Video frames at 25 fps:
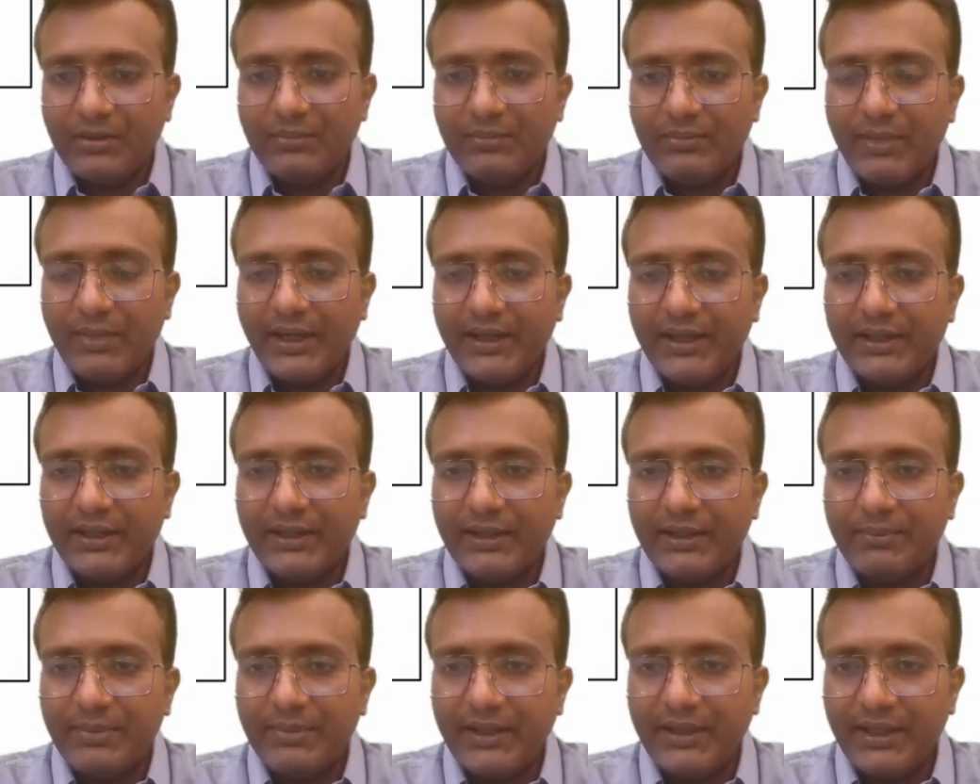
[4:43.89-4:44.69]
By
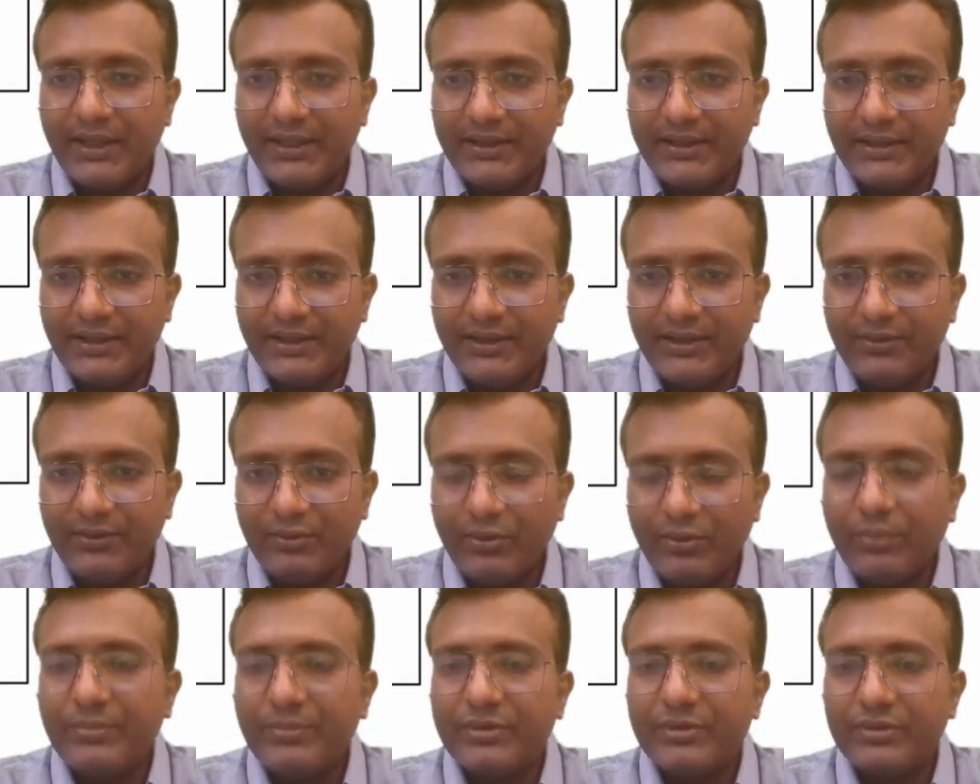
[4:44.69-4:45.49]
applying the
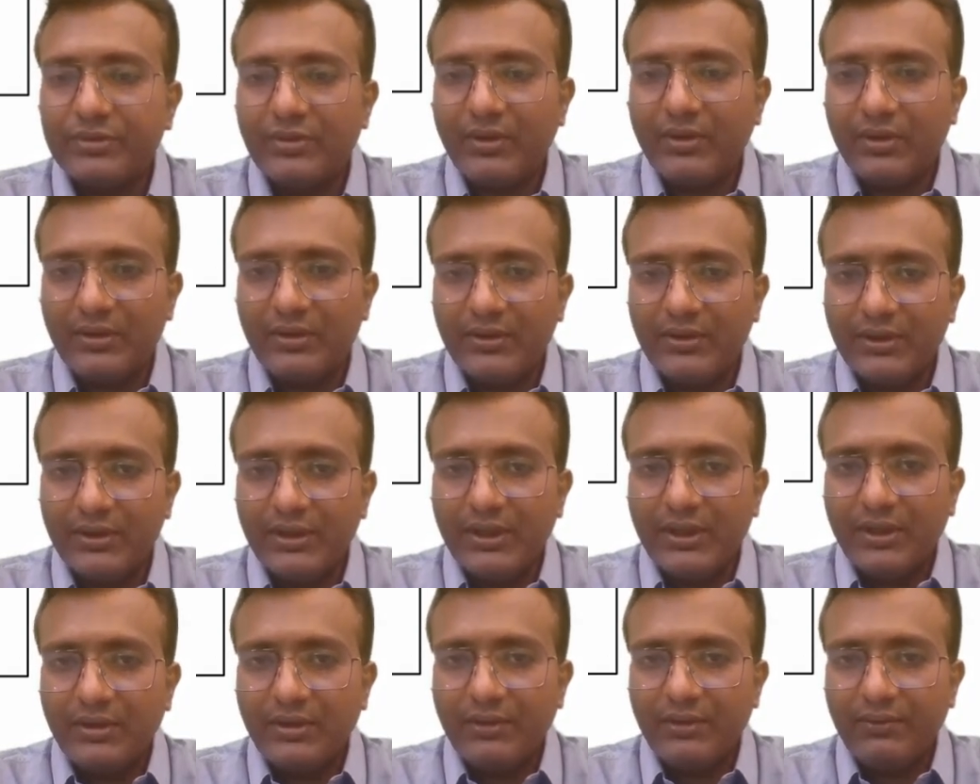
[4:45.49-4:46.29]
Ohm's law,
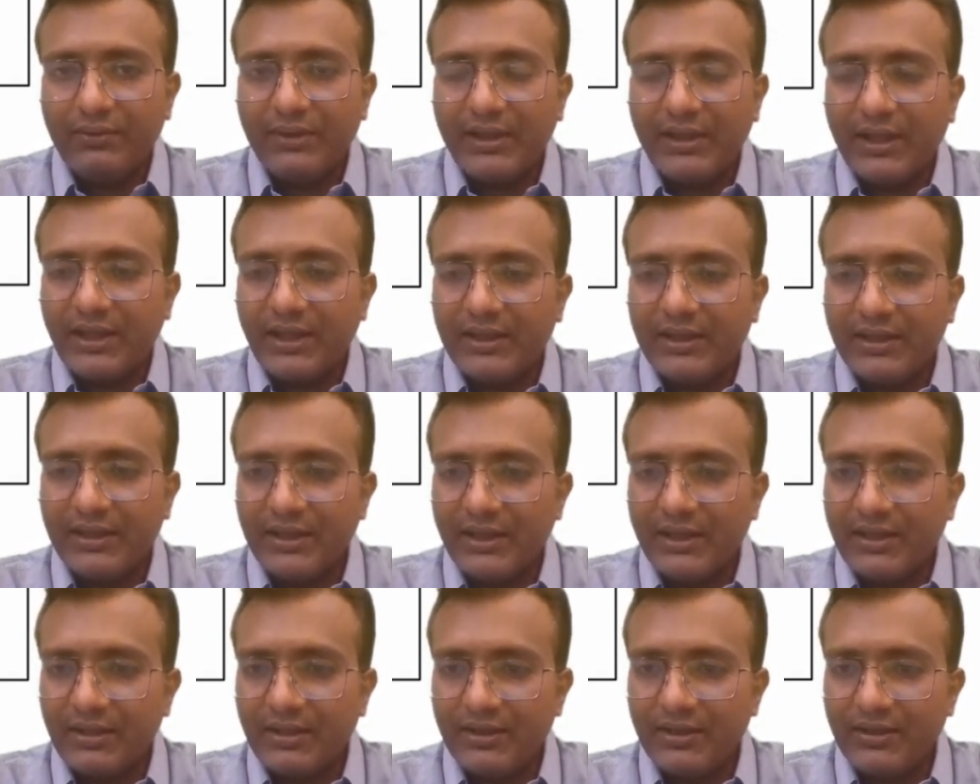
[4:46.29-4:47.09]
we can
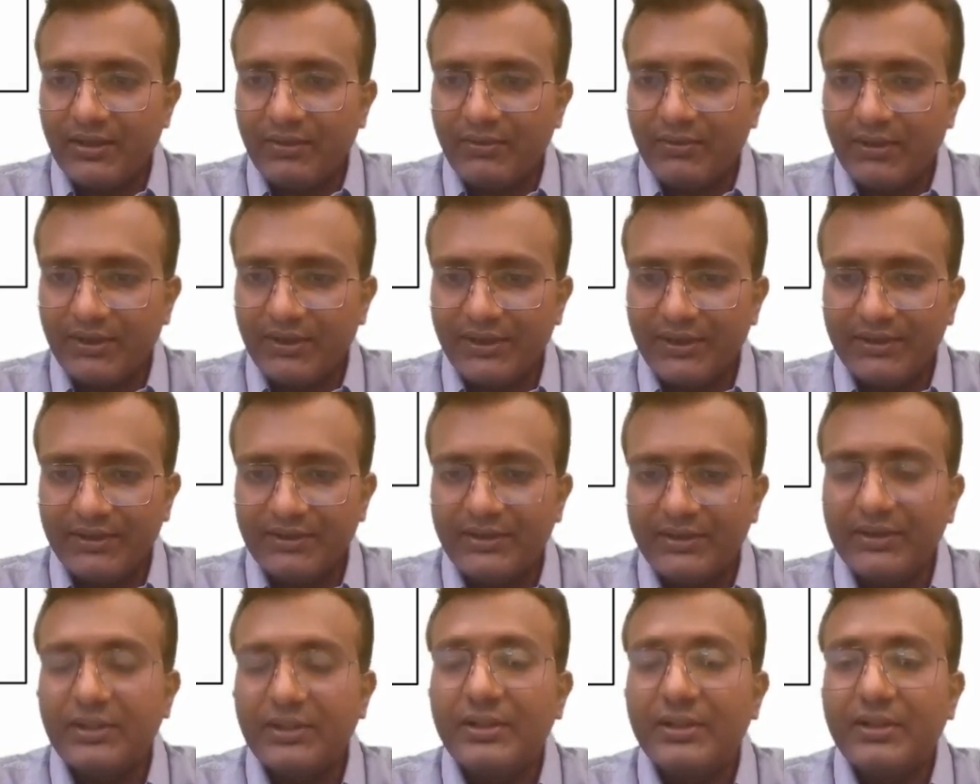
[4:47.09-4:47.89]
get what is
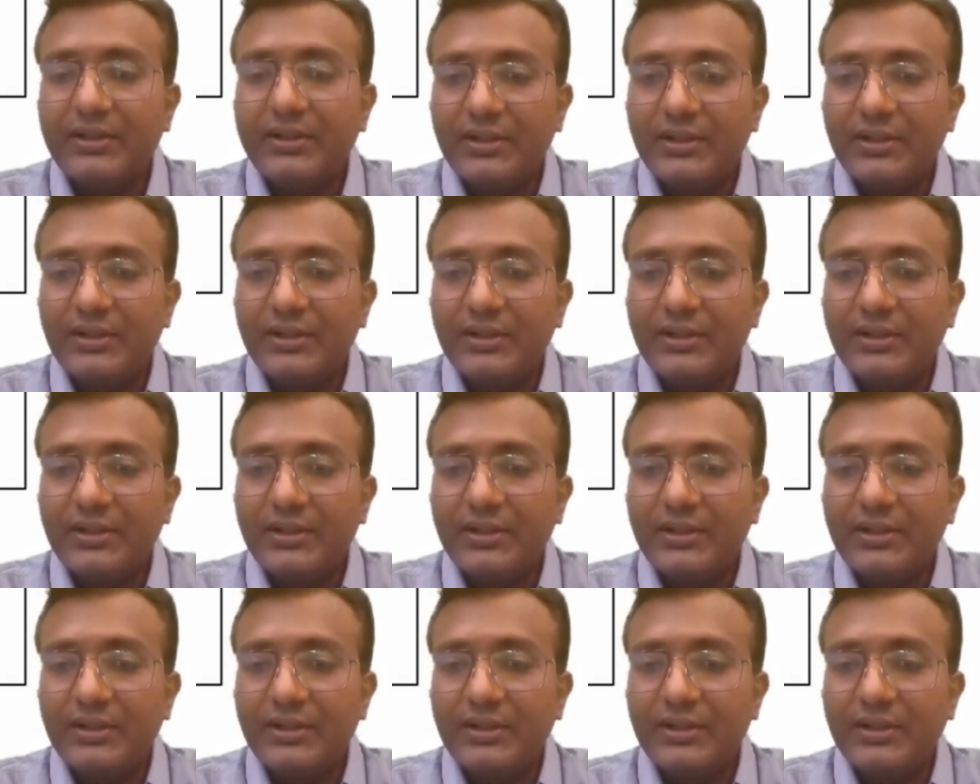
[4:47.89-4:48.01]
the